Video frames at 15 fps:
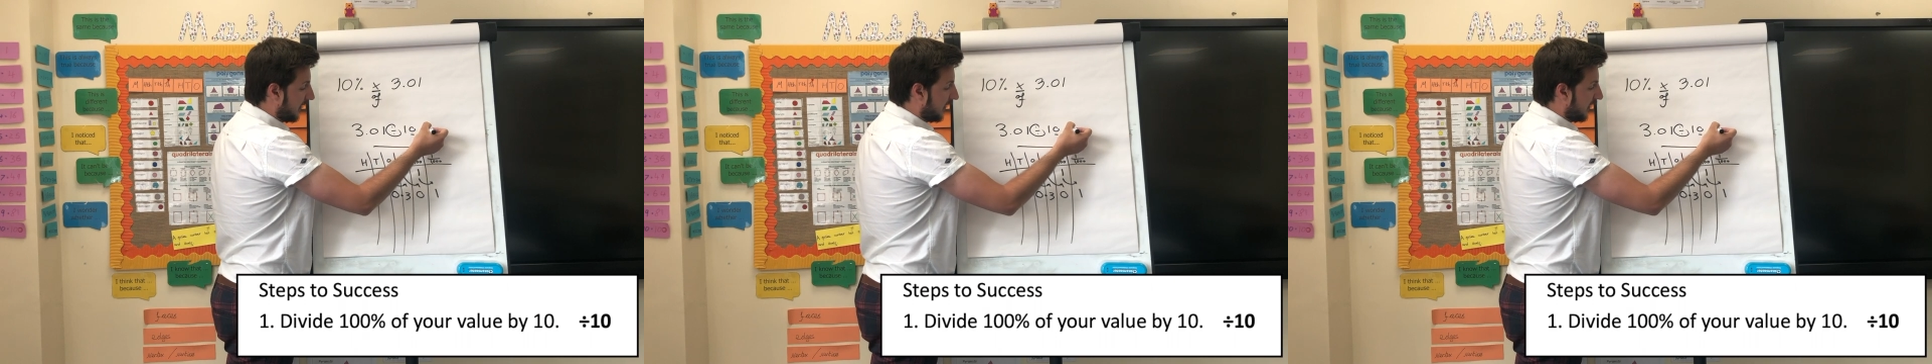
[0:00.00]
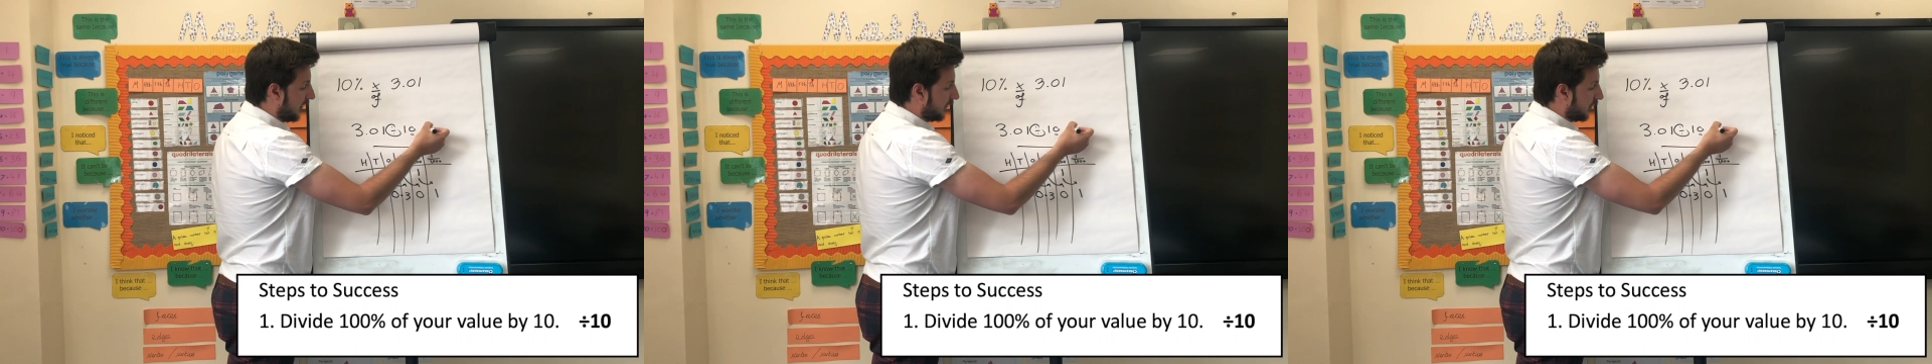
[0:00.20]

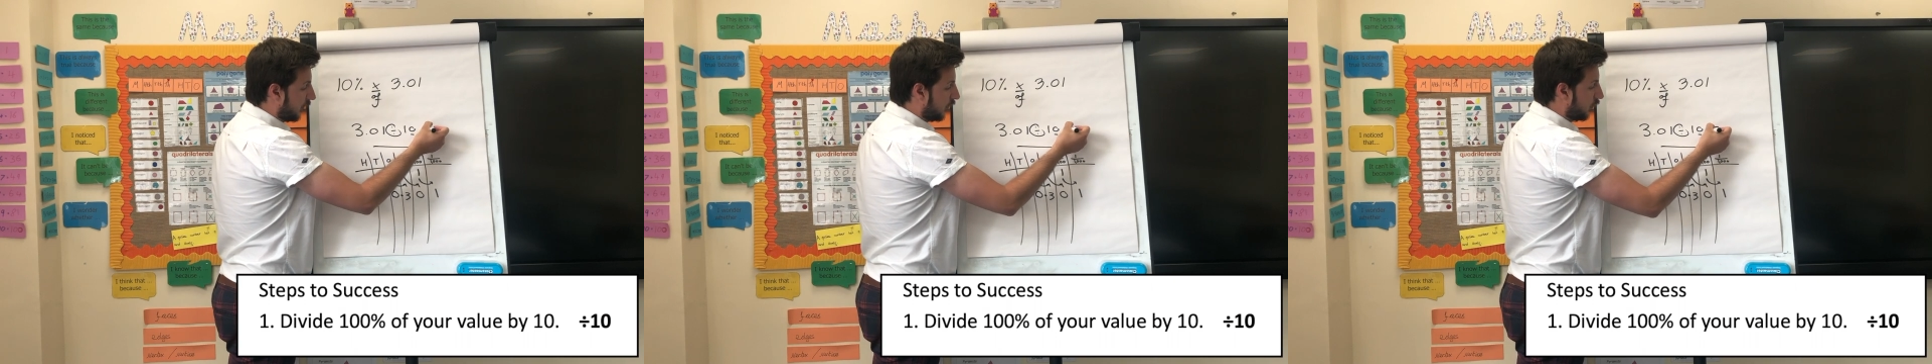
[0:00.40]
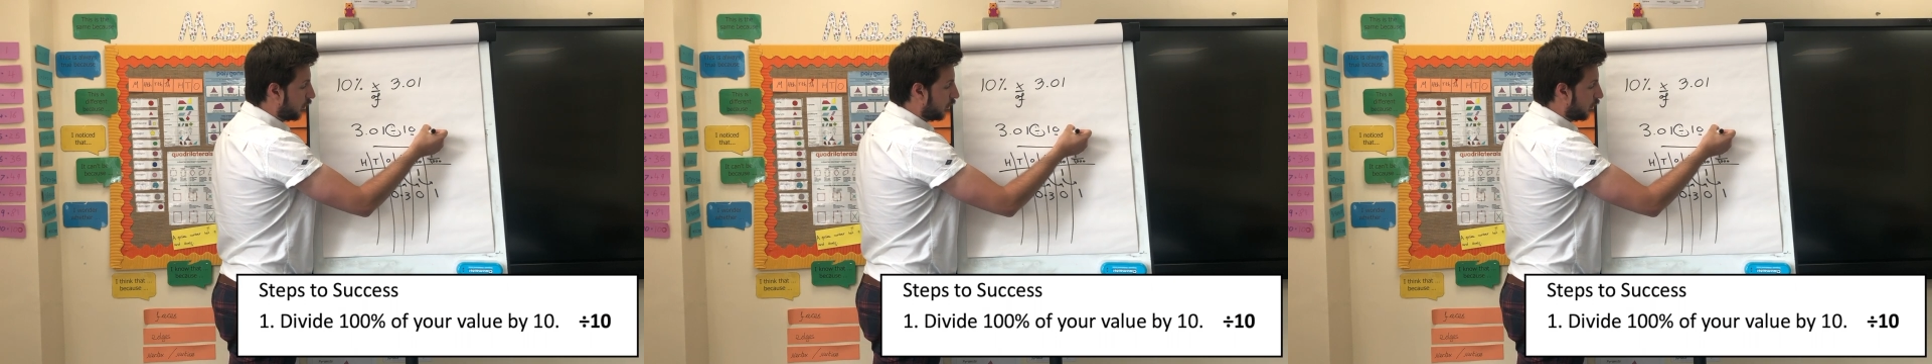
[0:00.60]
is